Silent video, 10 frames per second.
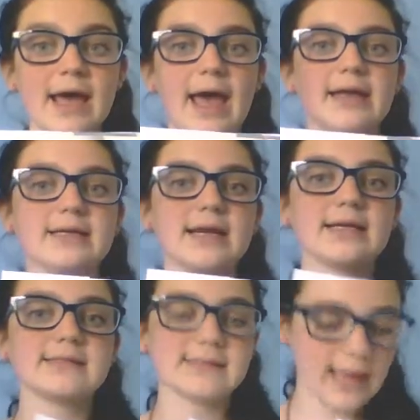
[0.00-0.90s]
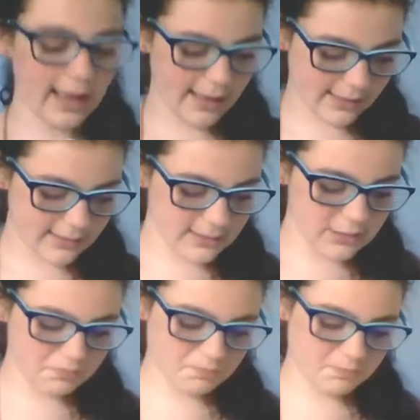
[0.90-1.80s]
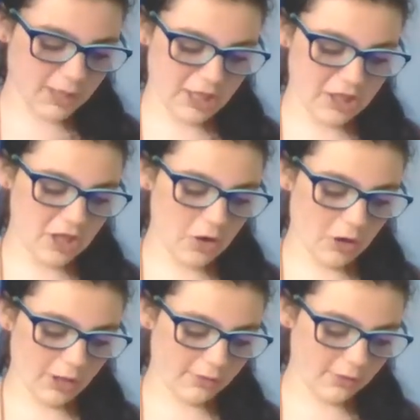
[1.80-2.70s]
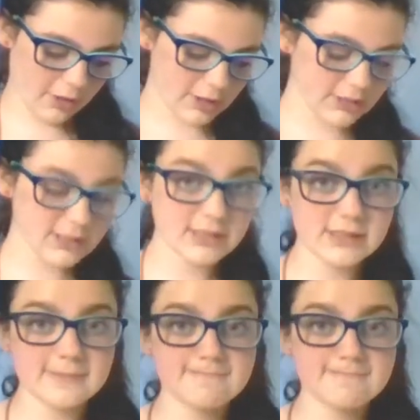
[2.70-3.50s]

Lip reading: and it is signed by the authors.